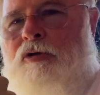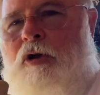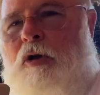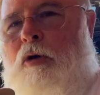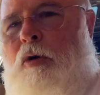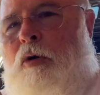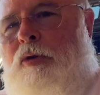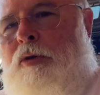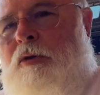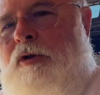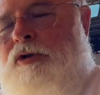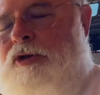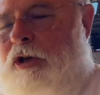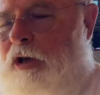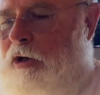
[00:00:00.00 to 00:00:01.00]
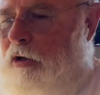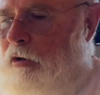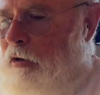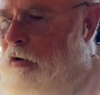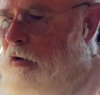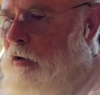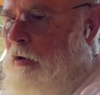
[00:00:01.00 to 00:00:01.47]
Drill a hole through the
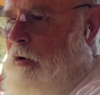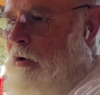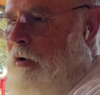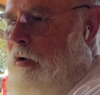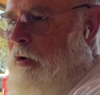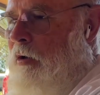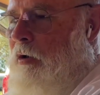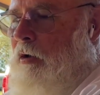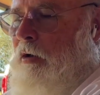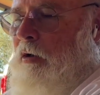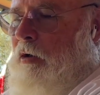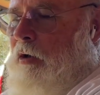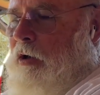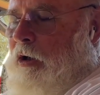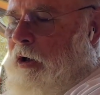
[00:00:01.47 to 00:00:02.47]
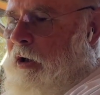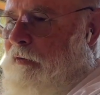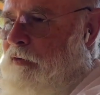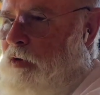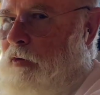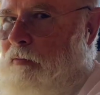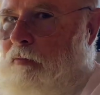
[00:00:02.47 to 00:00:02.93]
center. I'm going to
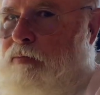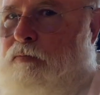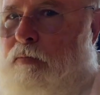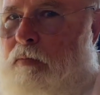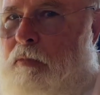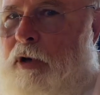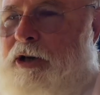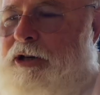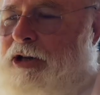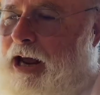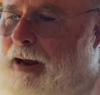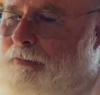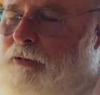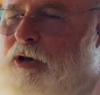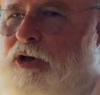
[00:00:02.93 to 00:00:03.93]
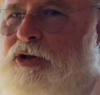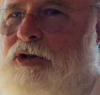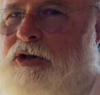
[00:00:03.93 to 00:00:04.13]
have to adopt this